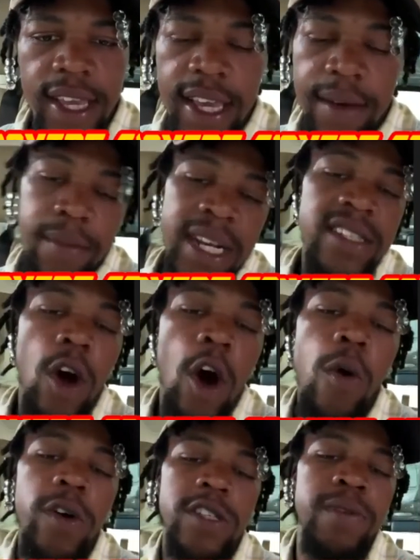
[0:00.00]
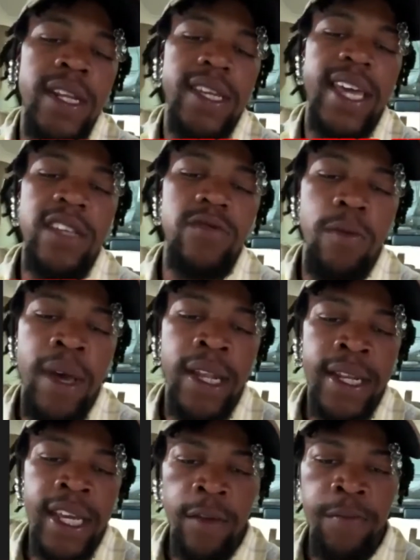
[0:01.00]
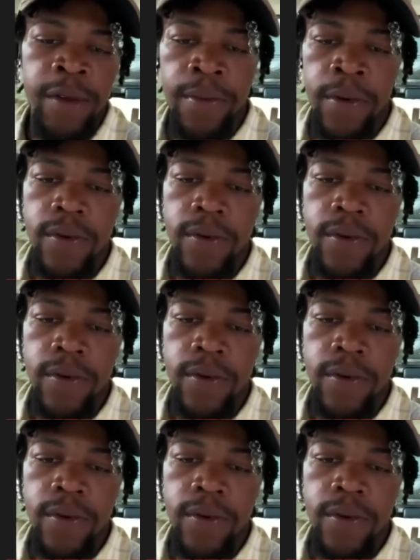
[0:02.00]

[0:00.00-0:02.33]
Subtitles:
But that's always been the case with melanated people.